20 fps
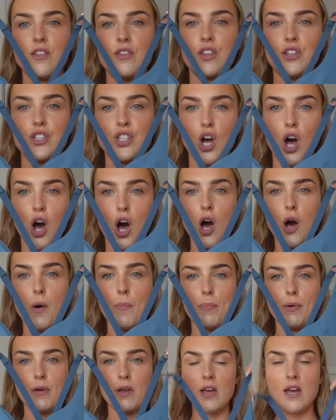the
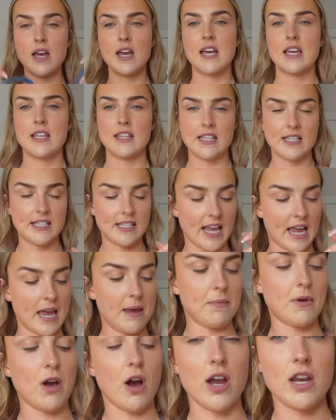top. The
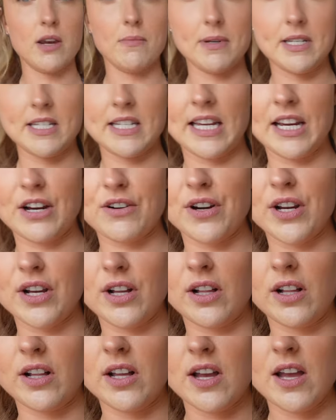same kind of
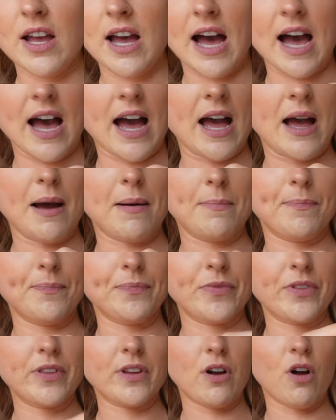material,
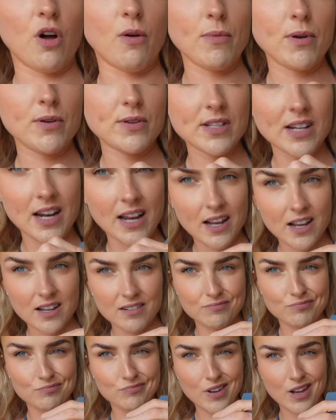almost like,
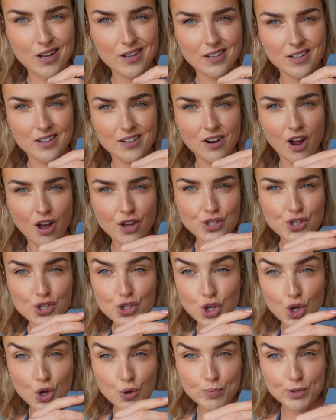not
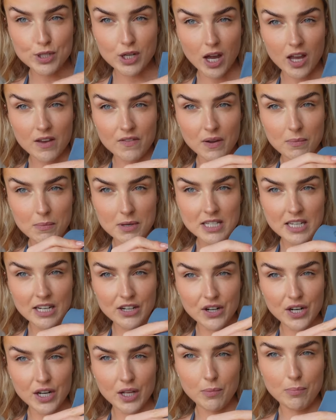scuba diving
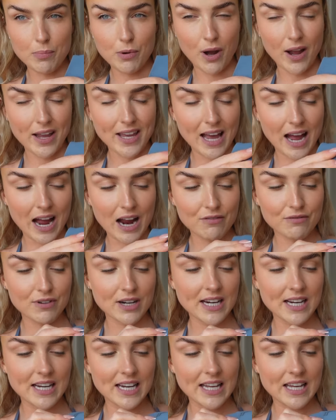material, but I can't
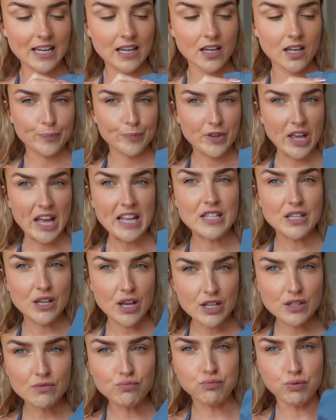really,
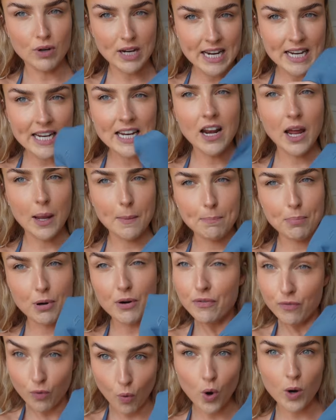it's really like
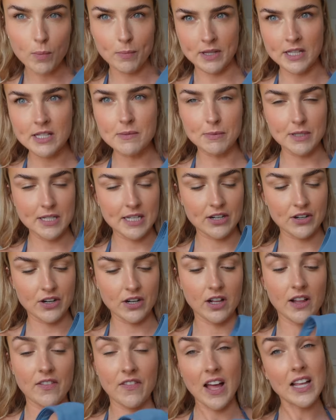performance
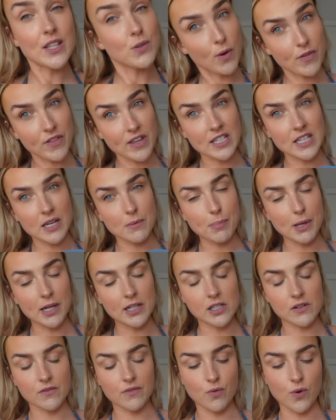material, and that's what they did
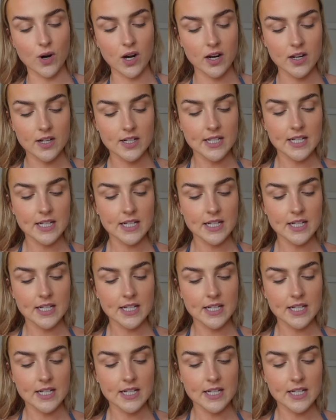build it for.